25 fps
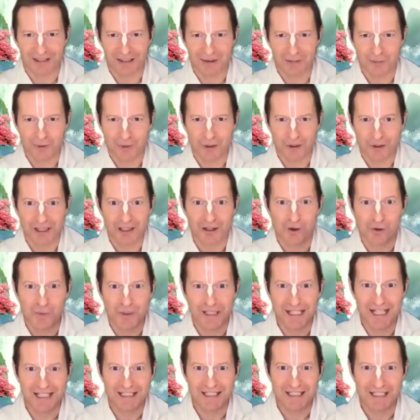it will
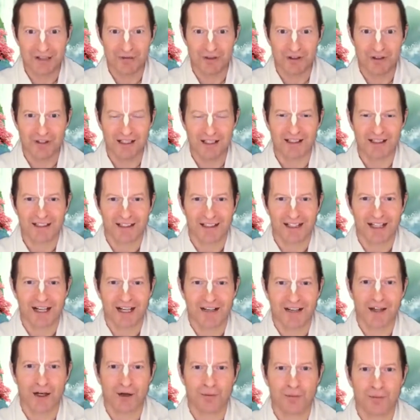illuminate everything
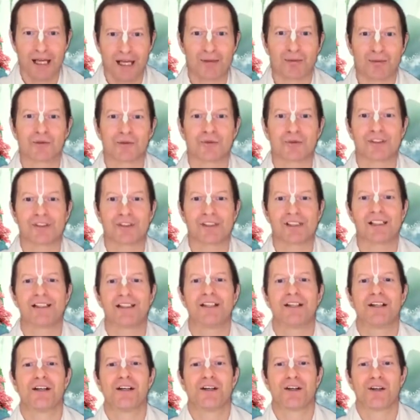and they'll be able to
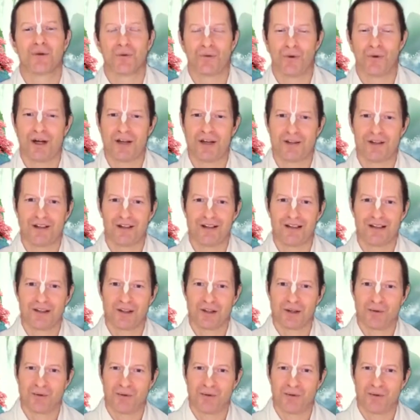see whether